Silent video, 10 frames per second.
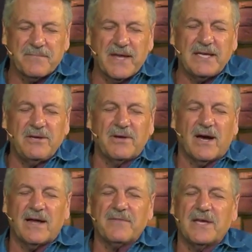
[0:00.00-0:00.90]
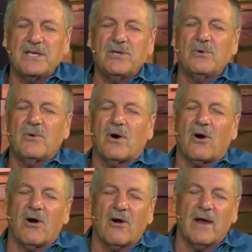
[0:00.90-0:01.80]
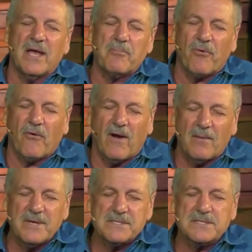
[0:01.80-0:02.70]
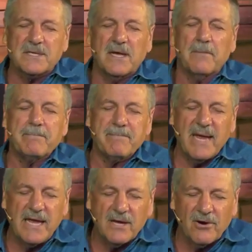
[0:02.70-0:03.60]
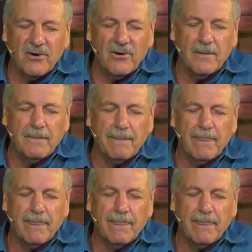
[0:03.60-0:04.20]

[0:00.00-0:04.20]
Thank you, God, that you are a promise maker.